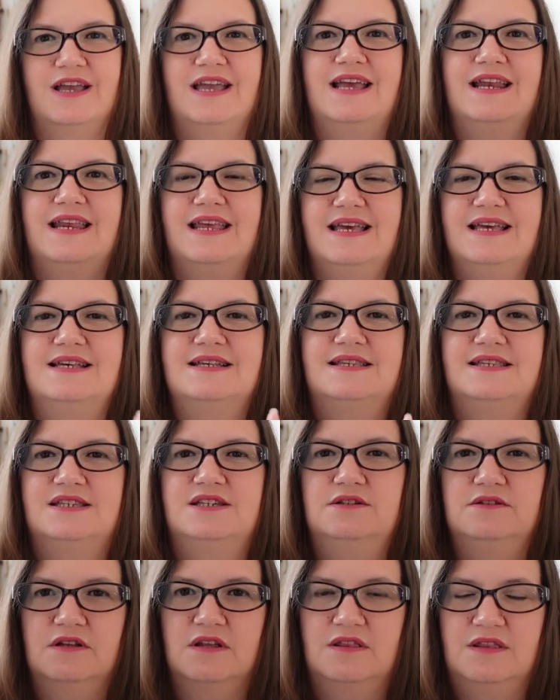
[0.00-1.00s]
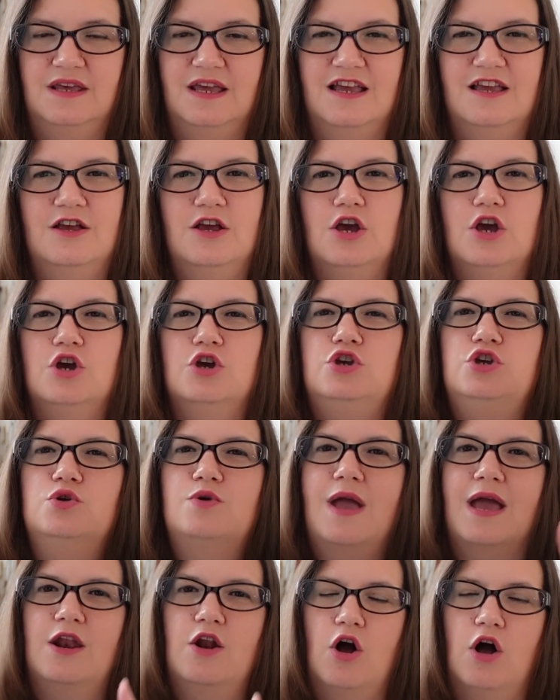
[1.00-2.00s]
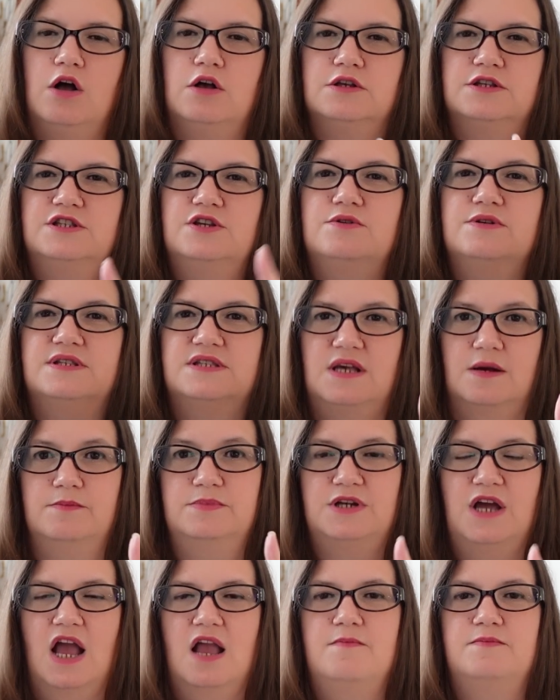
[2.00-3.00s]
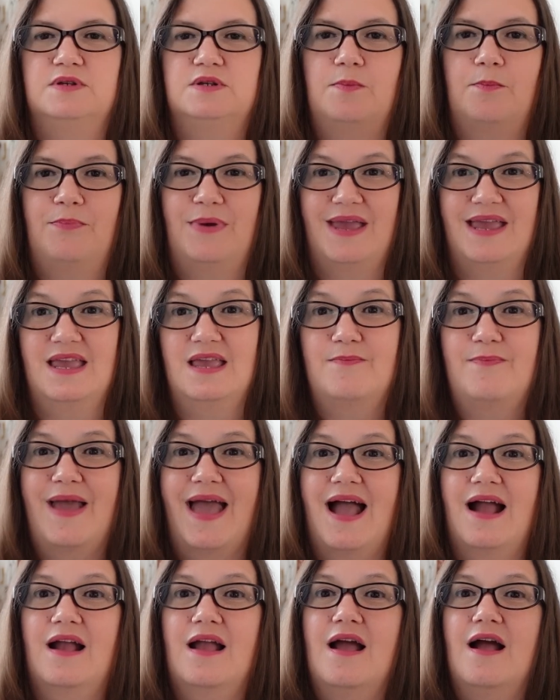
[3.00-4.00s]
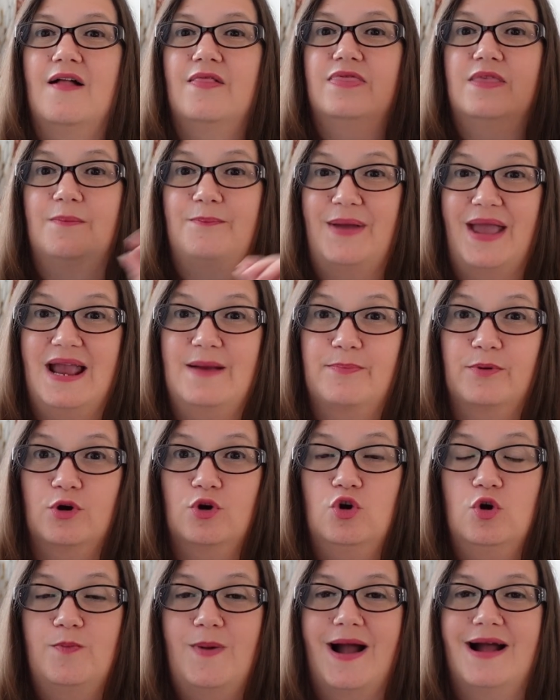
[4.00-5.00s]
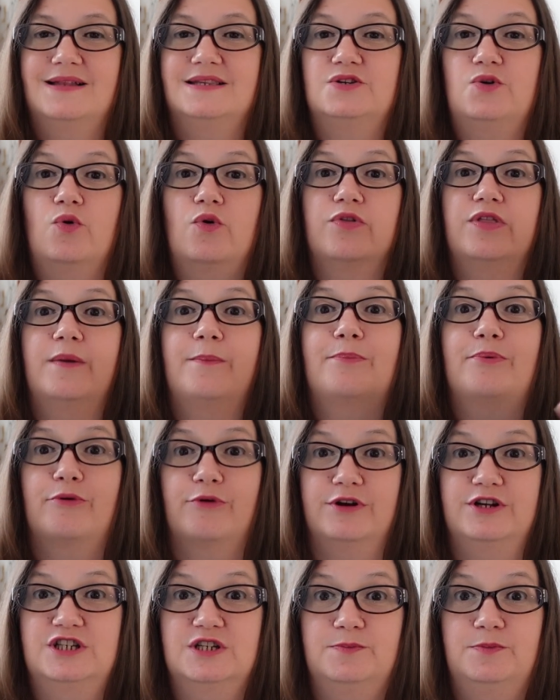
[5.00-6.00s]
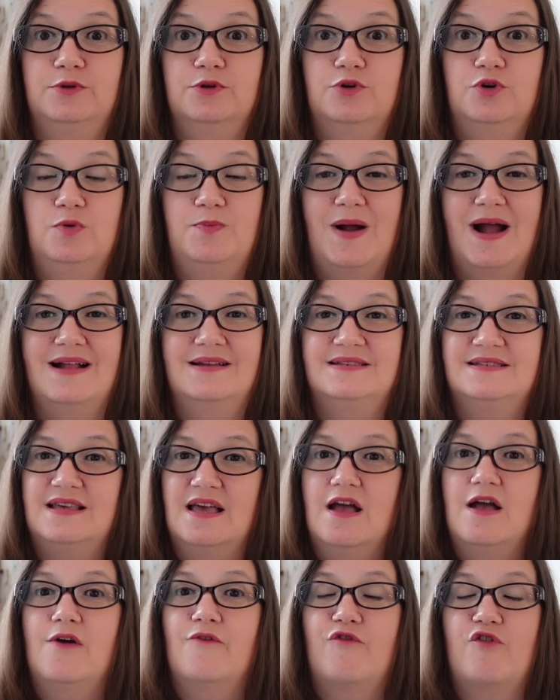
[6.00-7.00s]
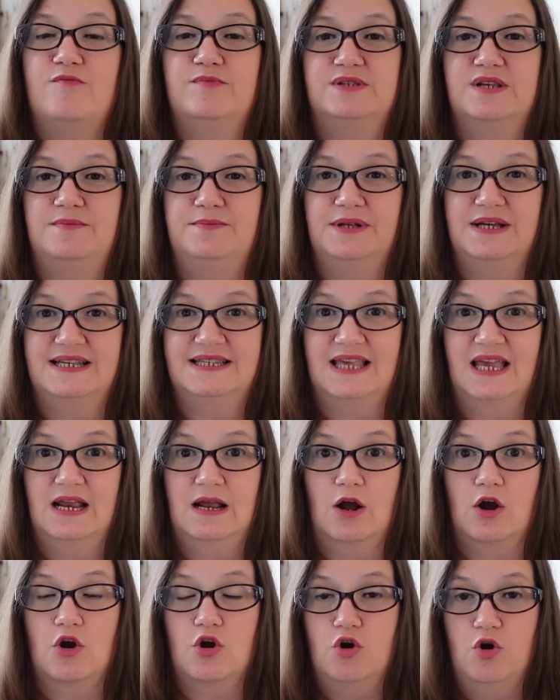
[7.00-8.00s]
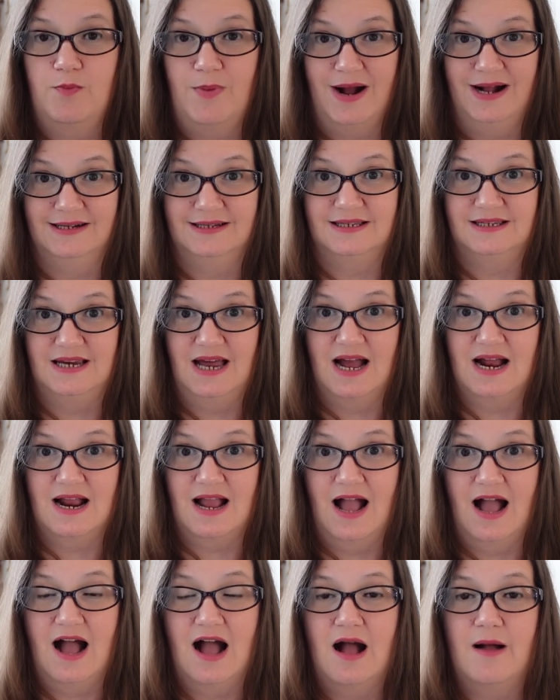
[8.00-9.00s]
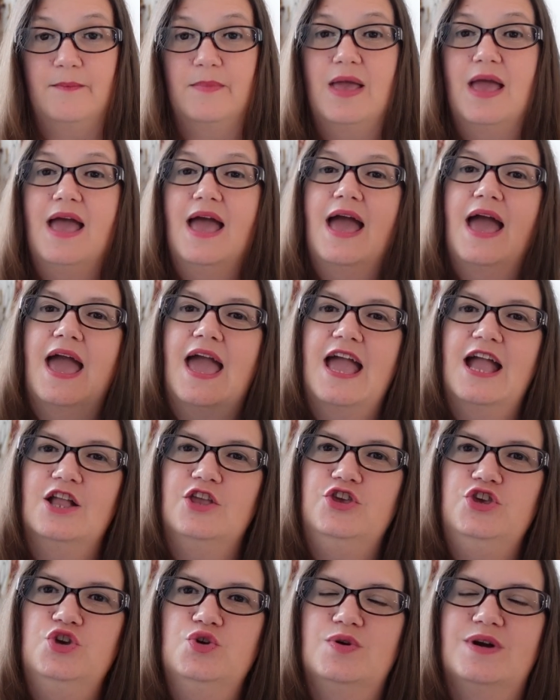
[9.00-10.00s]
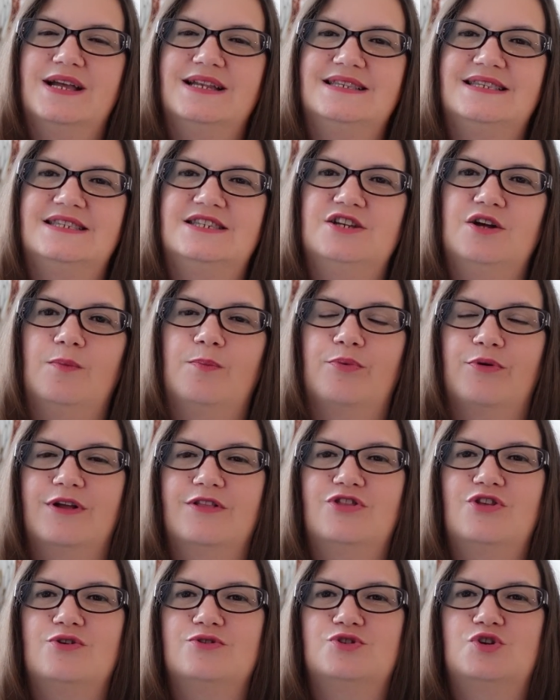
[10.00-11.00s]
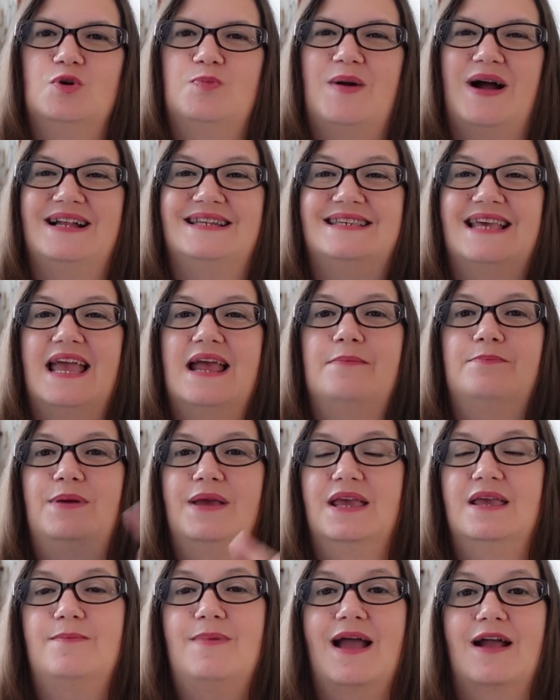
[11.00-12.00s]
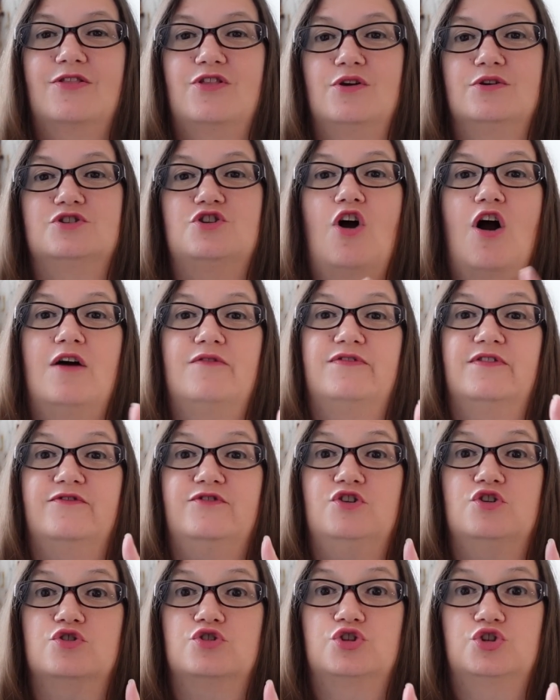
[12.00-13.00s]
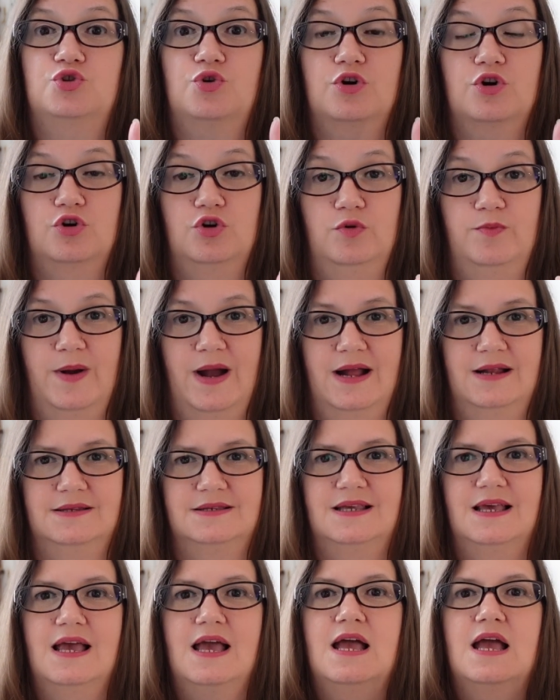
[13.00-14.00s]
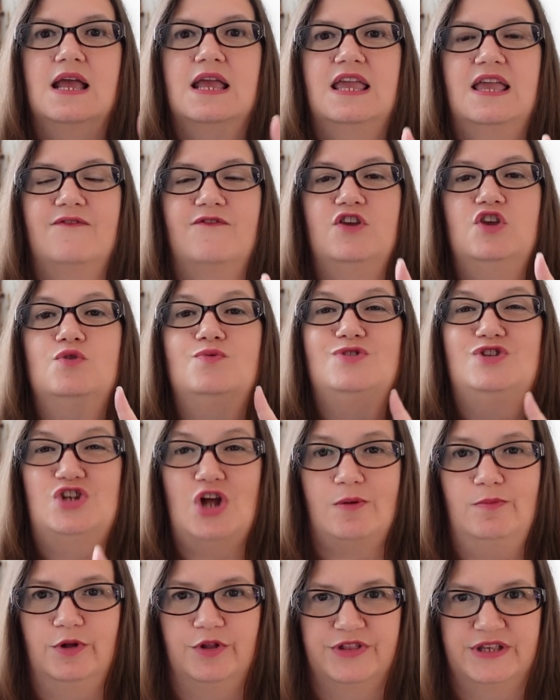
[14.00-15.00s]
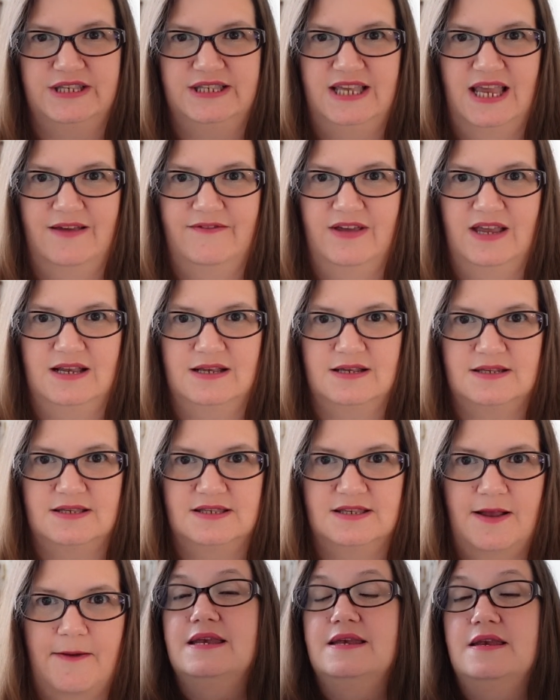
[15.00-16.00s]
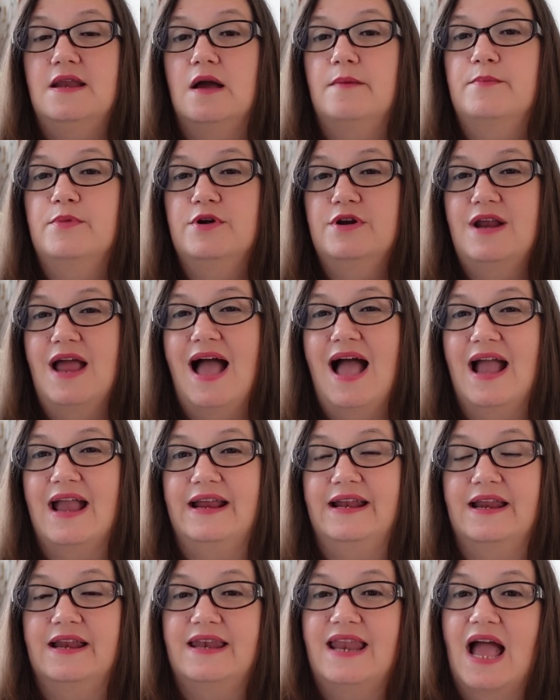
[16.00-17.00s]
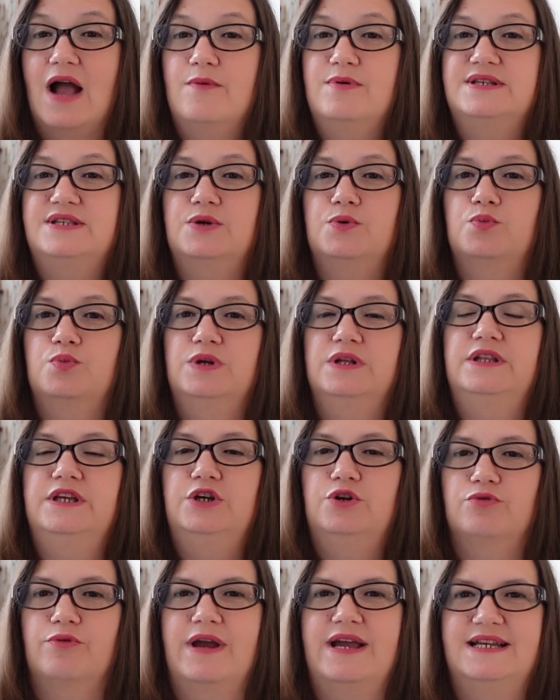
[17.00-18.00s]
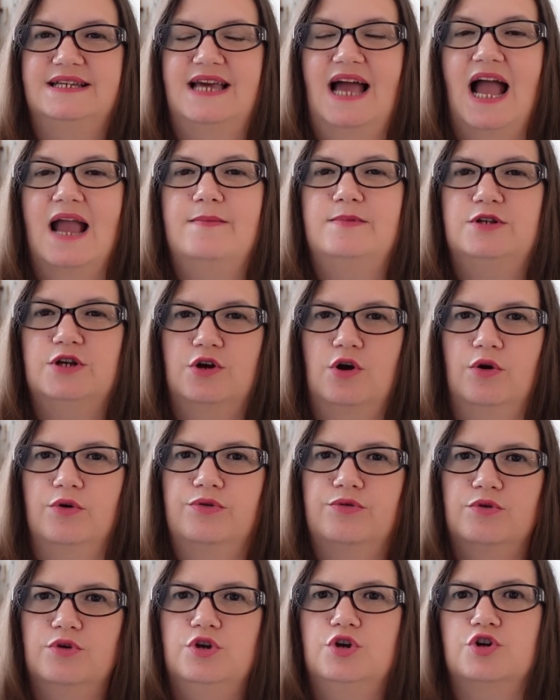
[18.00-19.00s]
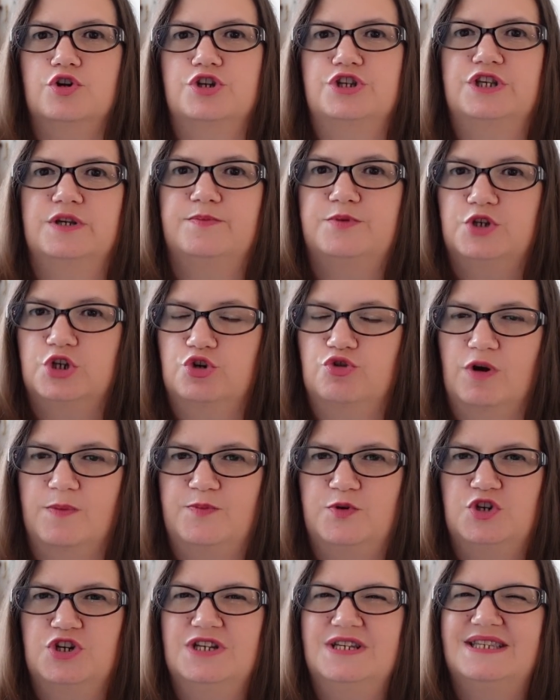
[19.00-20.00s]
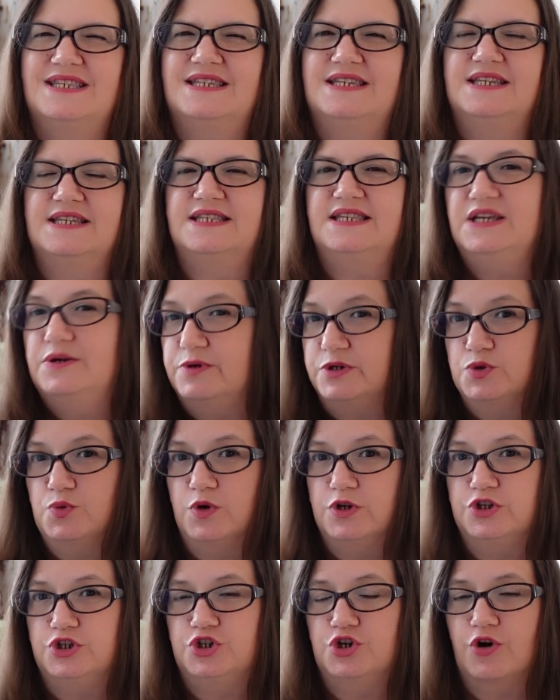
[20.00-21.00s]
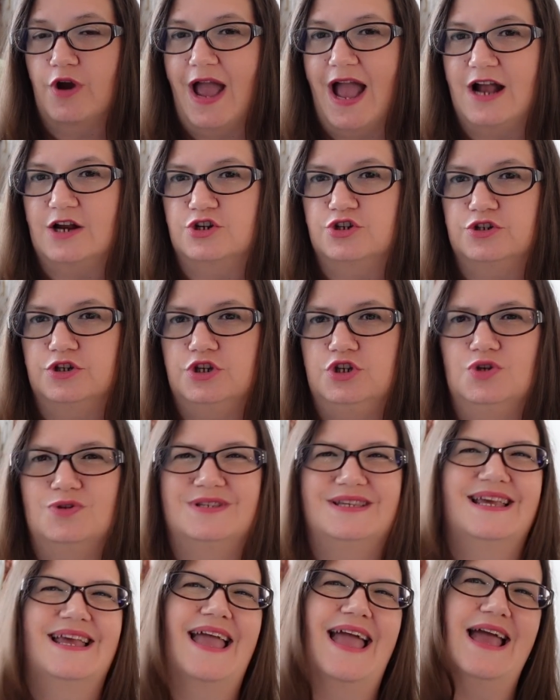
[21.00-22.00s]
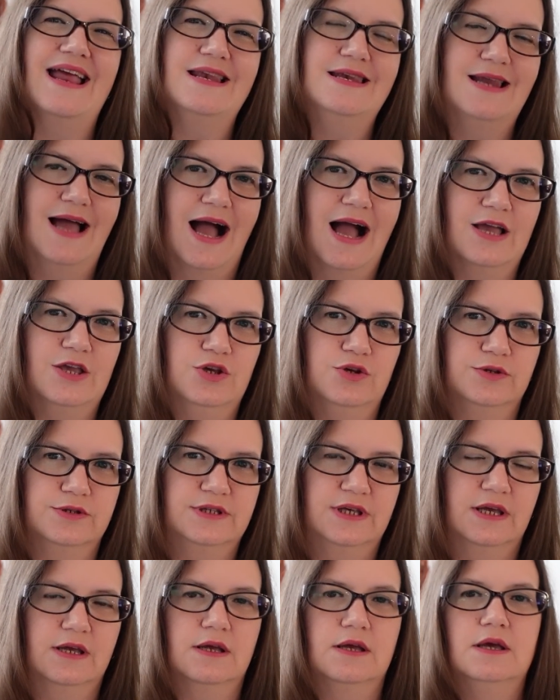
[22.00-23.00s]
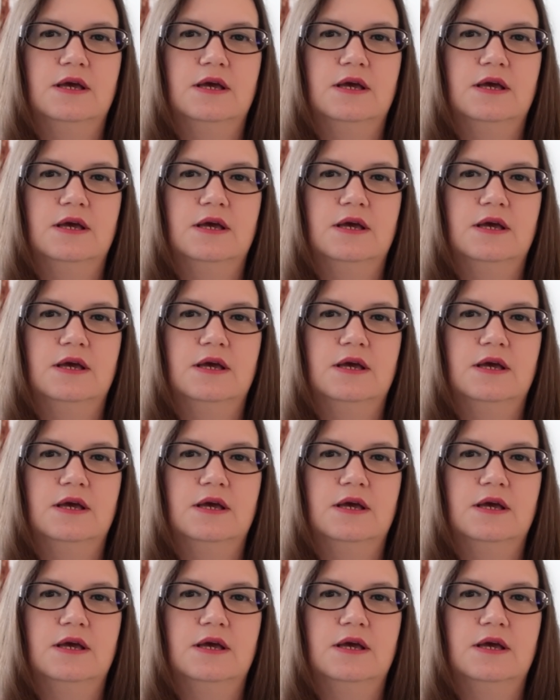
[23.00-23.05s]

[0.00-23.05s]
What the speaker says: It is still a thing. You can also sometimes piggyback the paper coupons or the printable coupons from someplace like coupons.com, and you can still print those coupons and piggyback those off of your store coupons, giving you double the savings. Number 9, now is a really great time to go through your subscriptions to see which ones you're actually using and not using.